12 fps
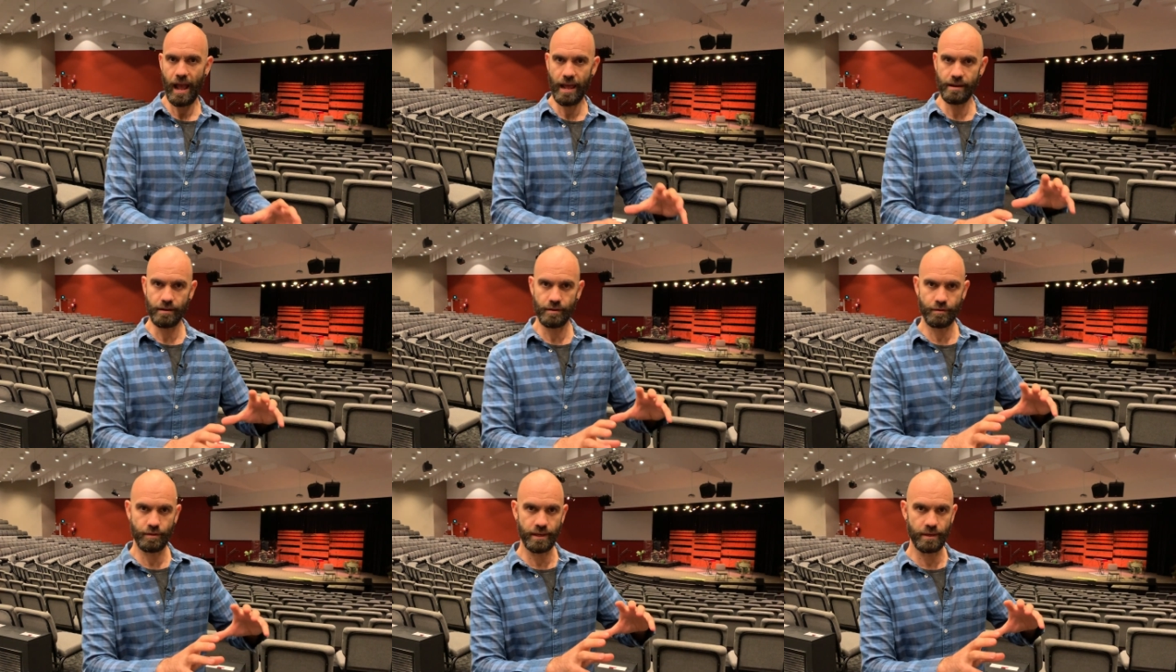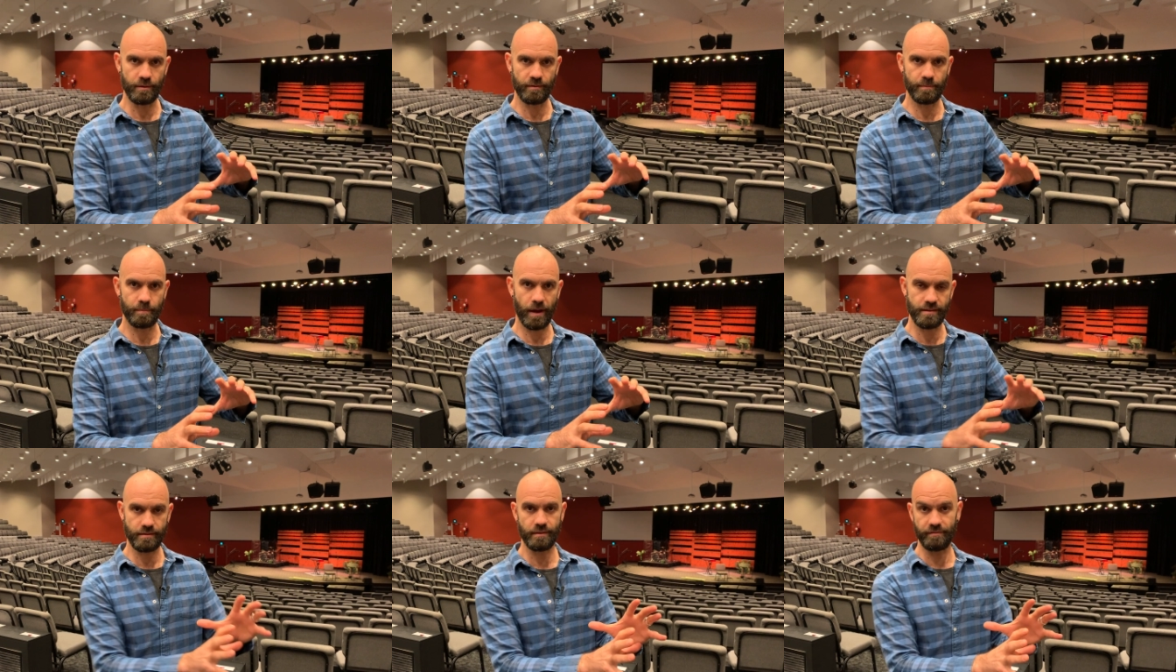And the
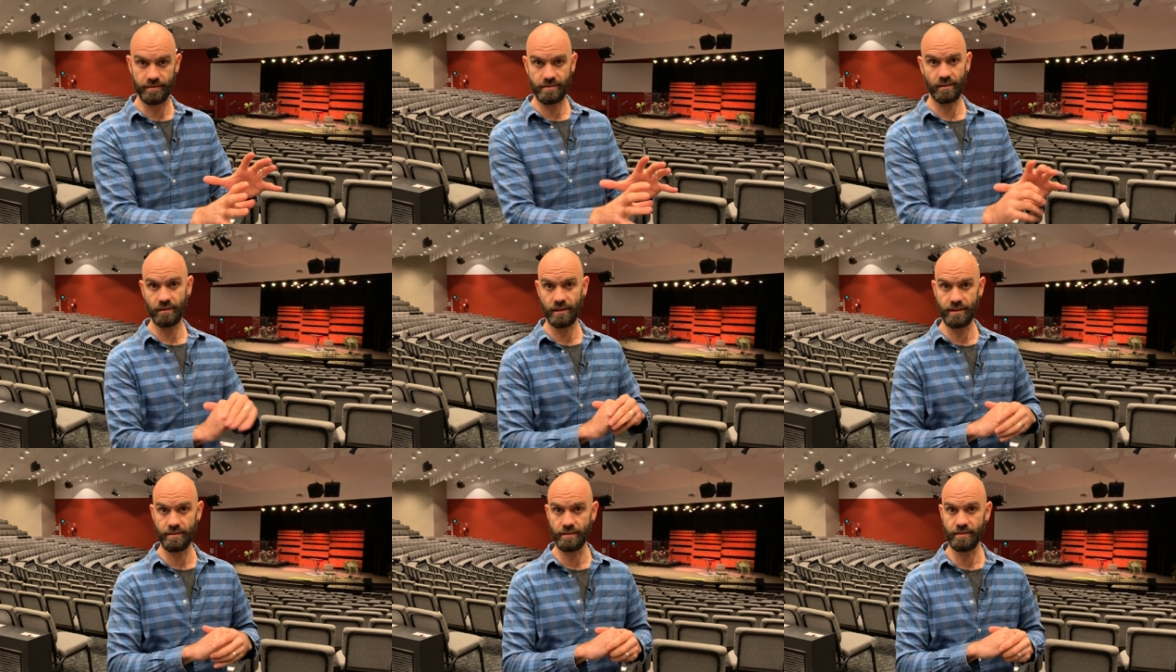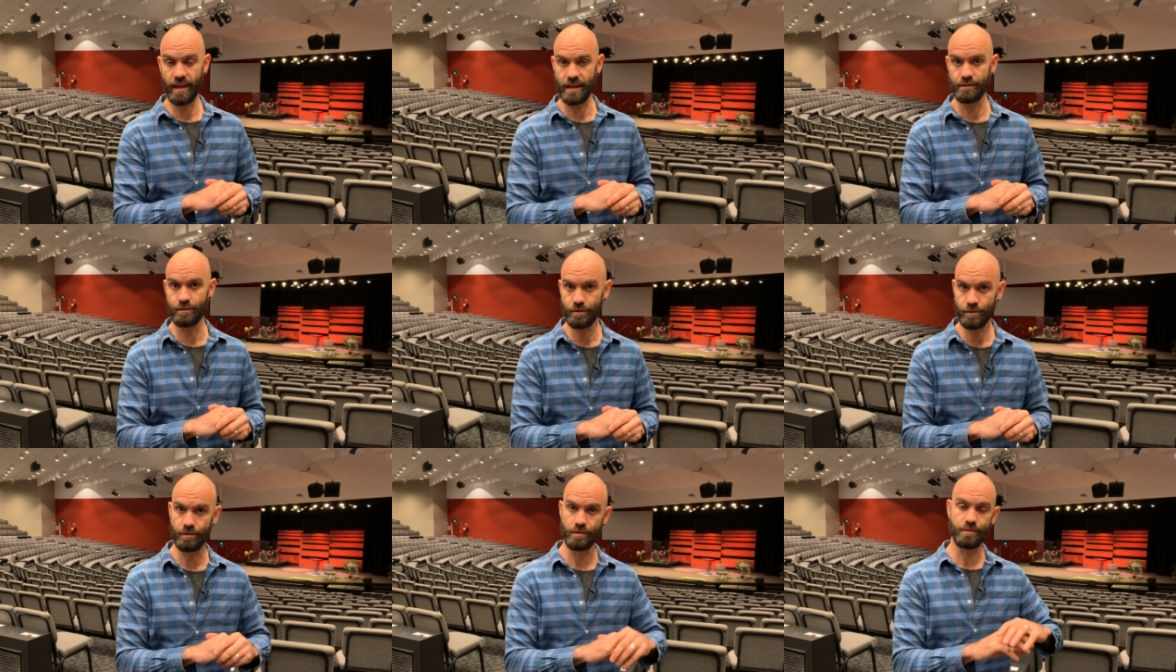parts of the facility that they do
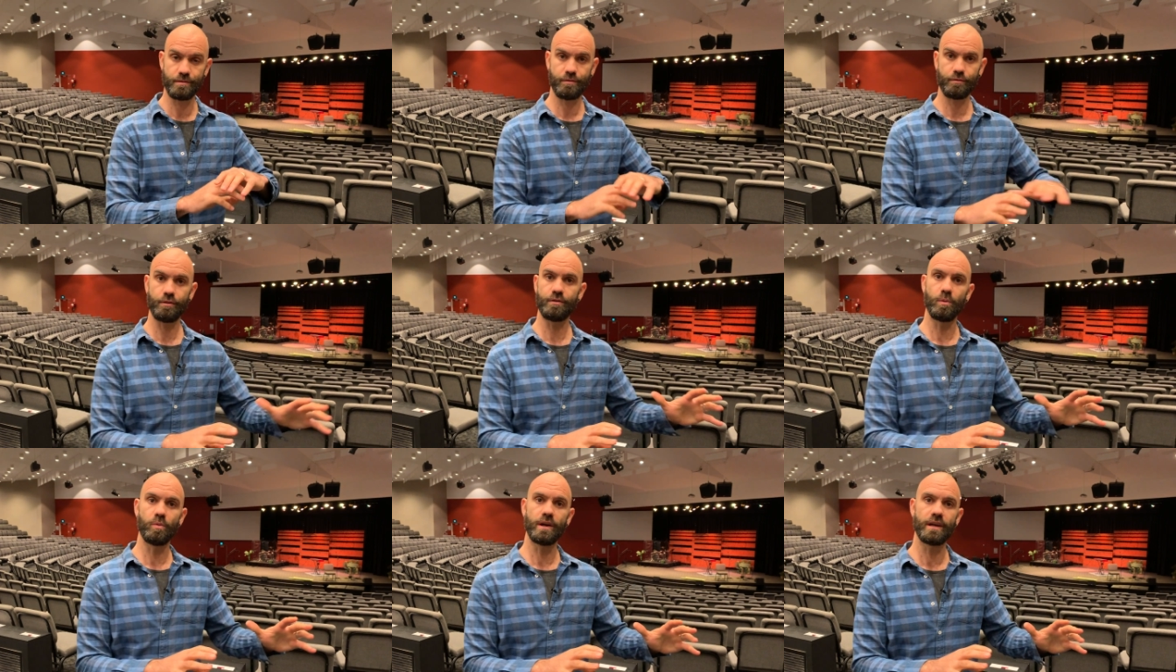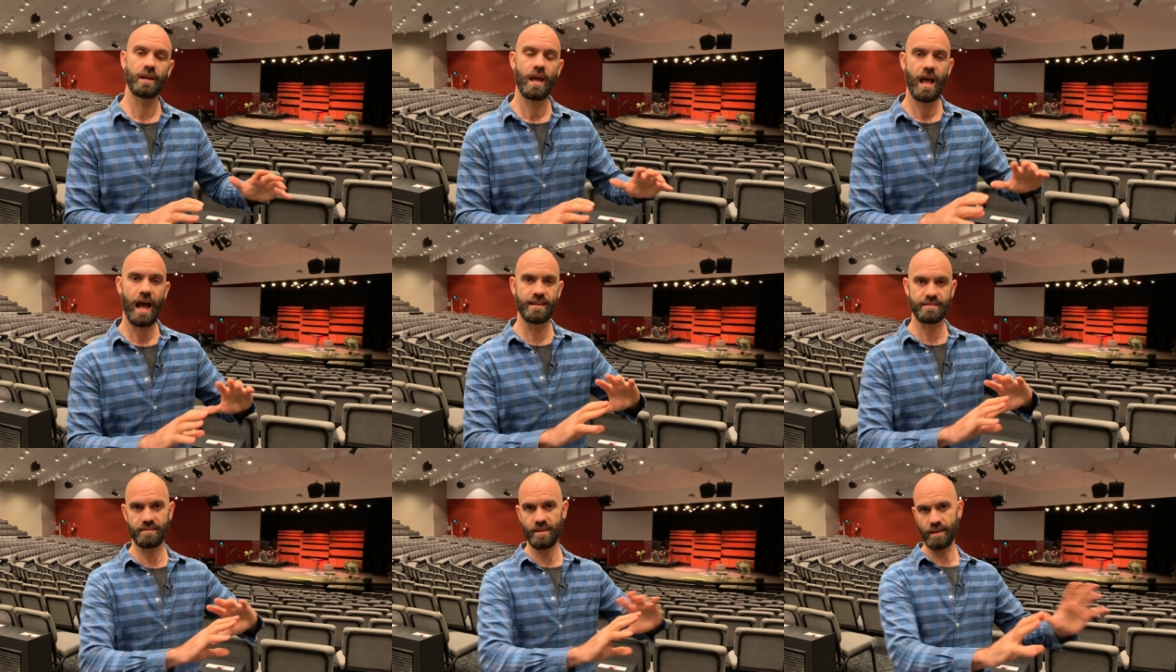use through the week are
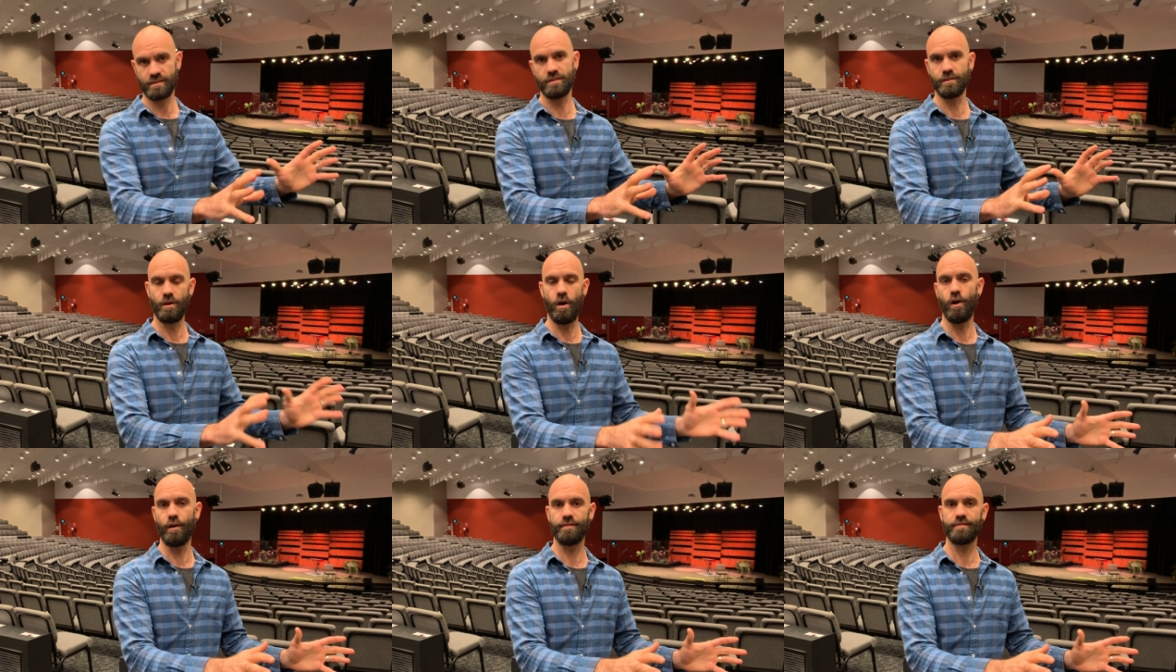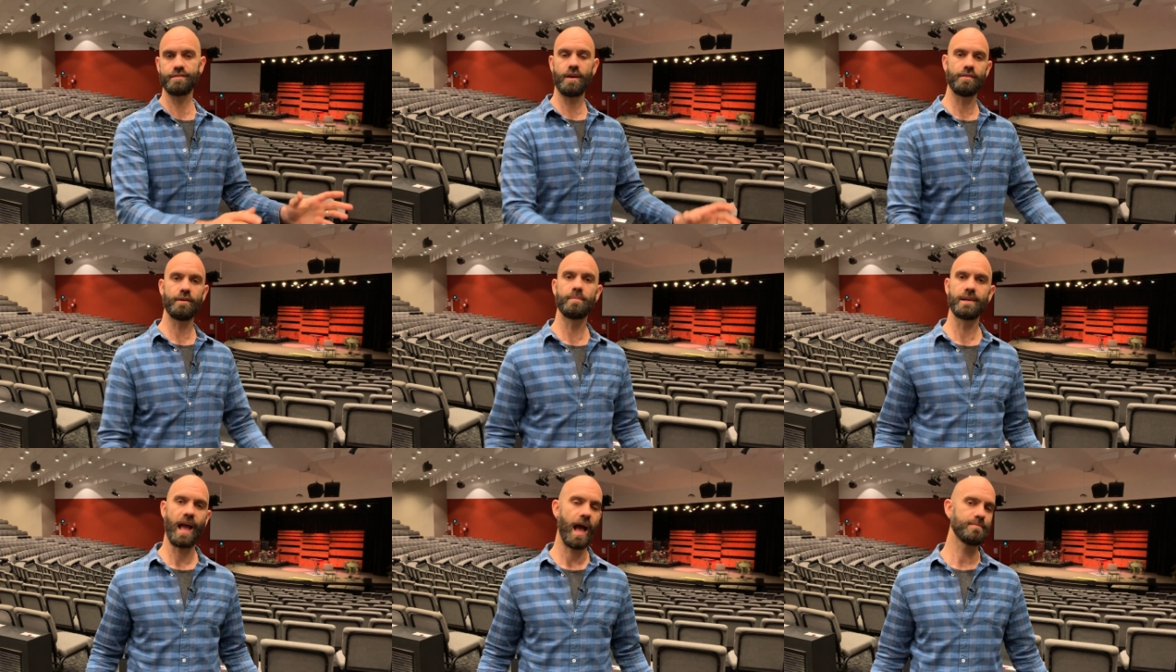sectioned off, so there'll
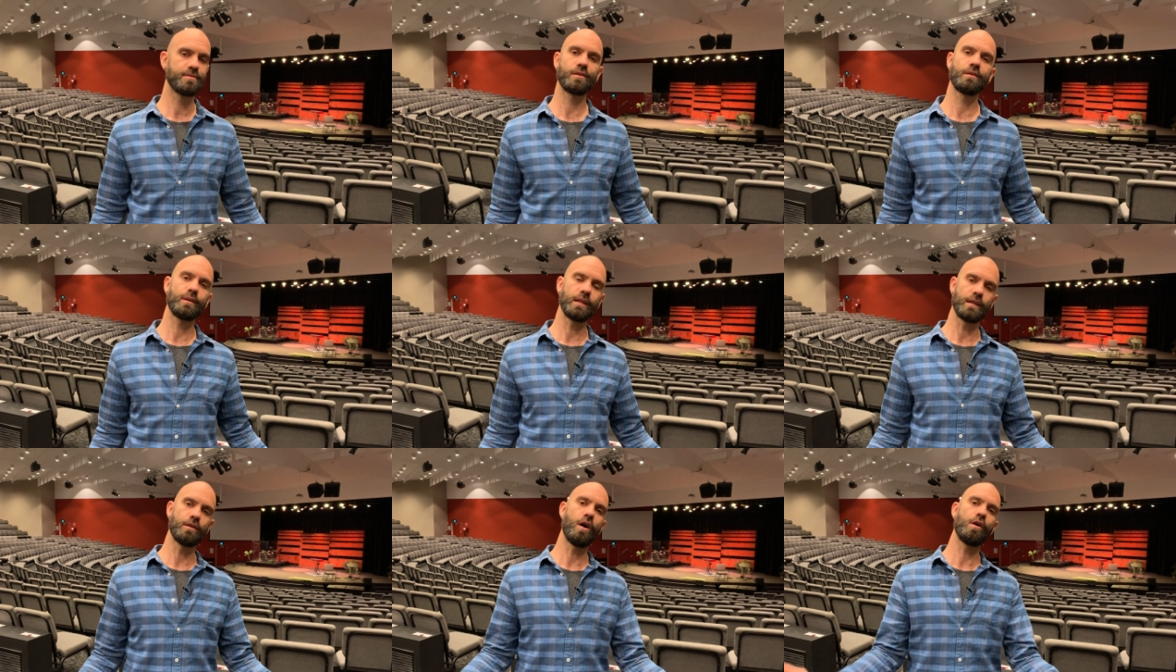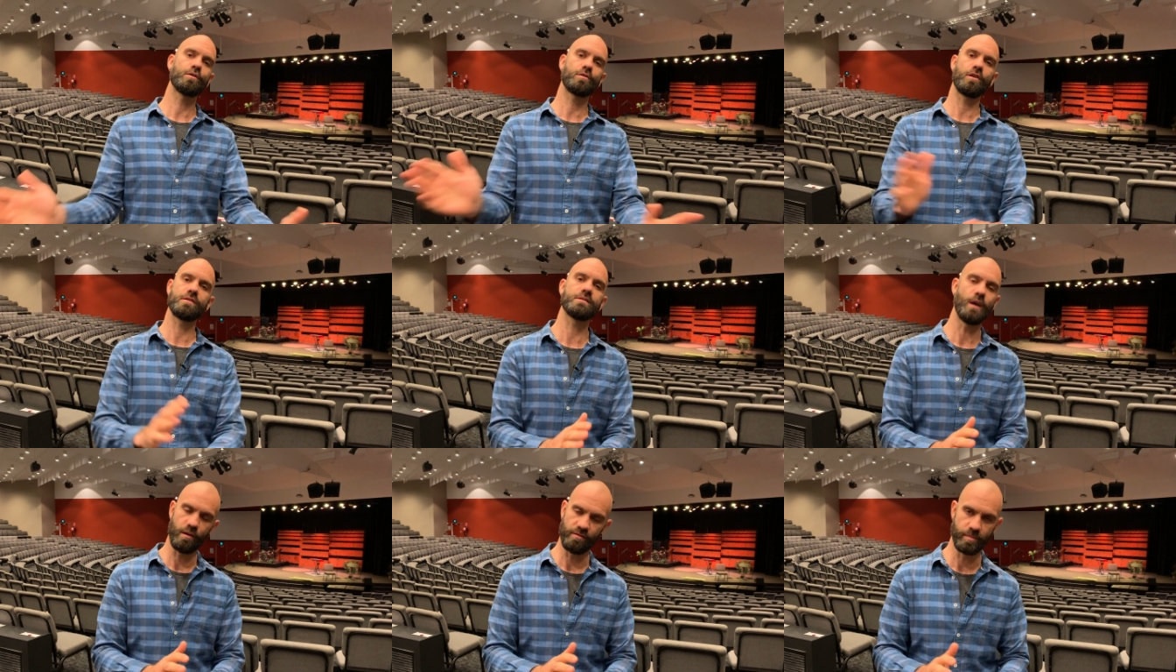be absolutely no
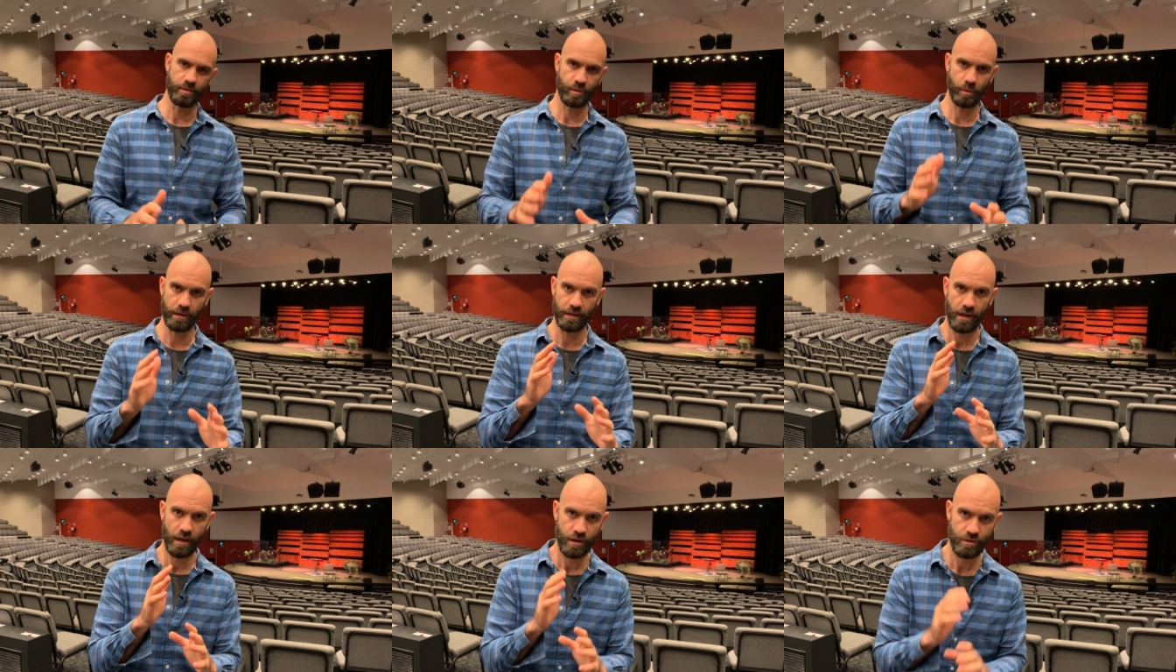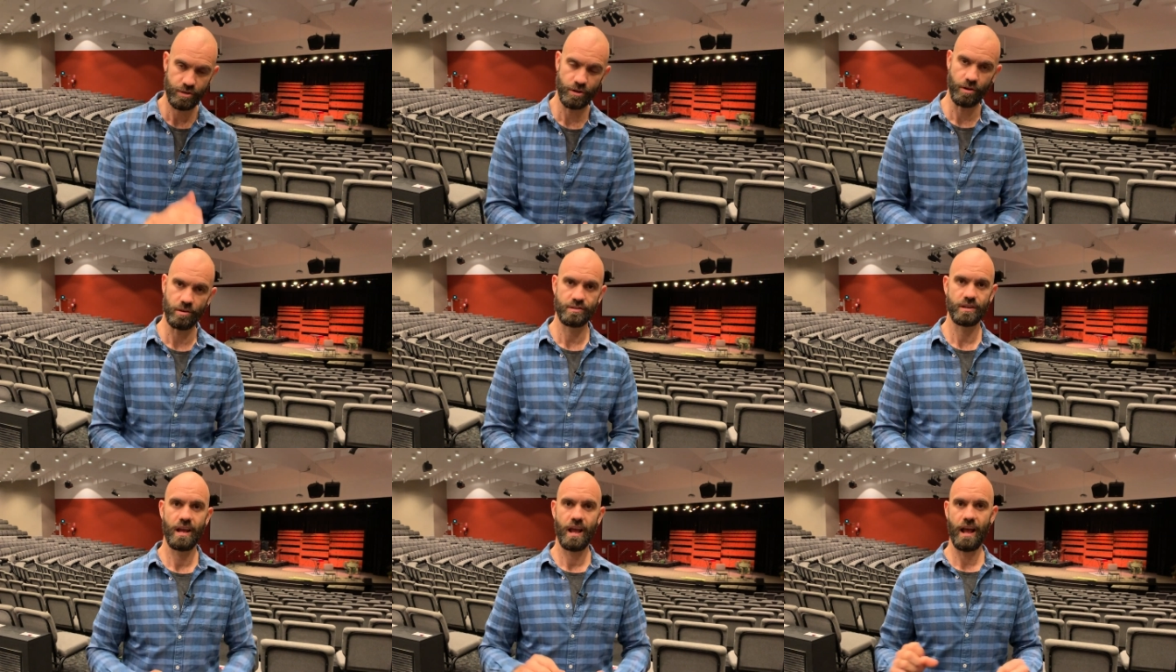crossover between
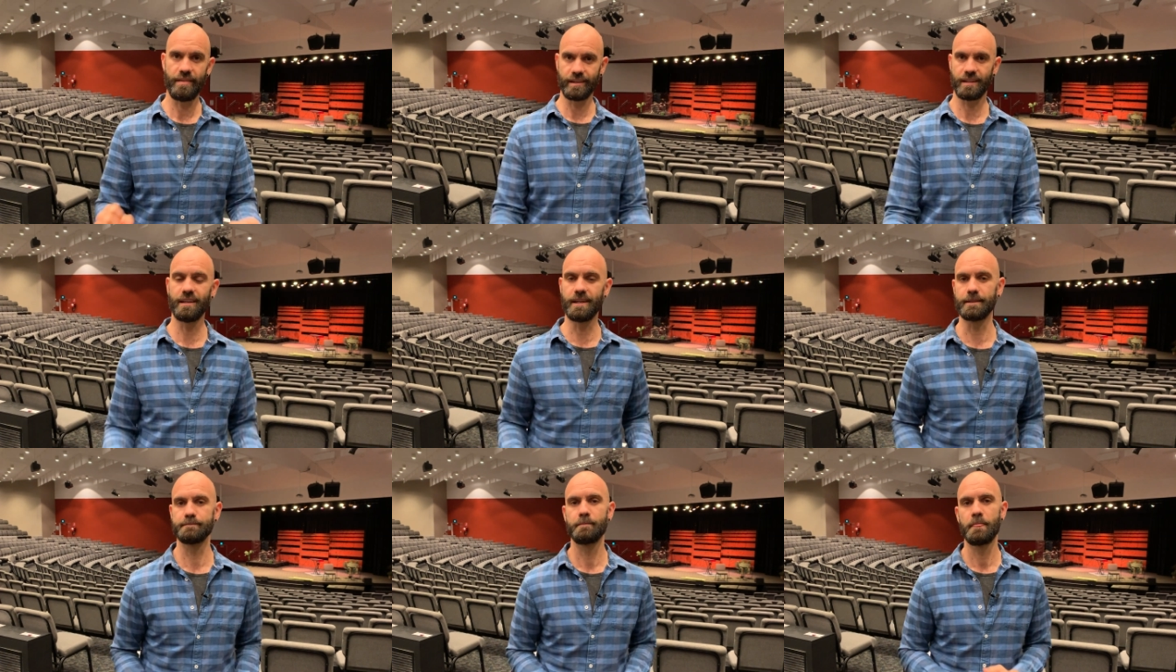church and the clinic.